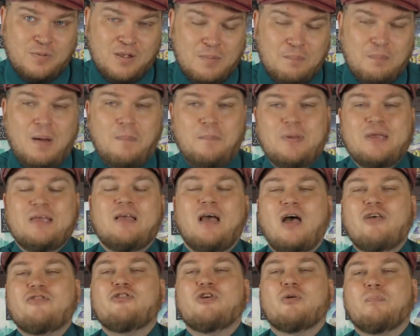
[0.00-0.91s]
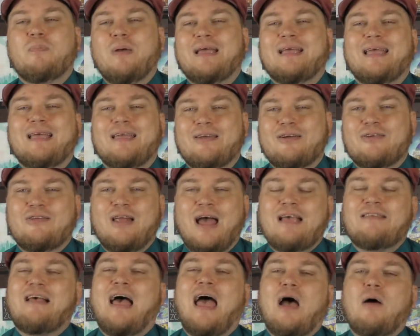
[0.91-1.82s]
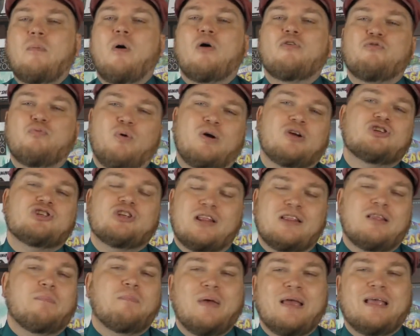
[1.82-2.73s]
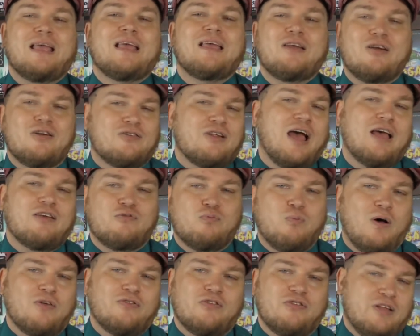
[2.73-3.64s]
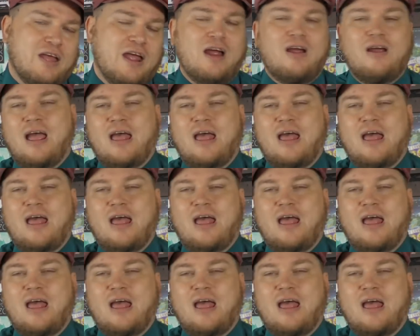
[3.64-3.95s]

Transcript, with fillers: But because you're picking your dice, I almost wish that the picking your dice wasn't there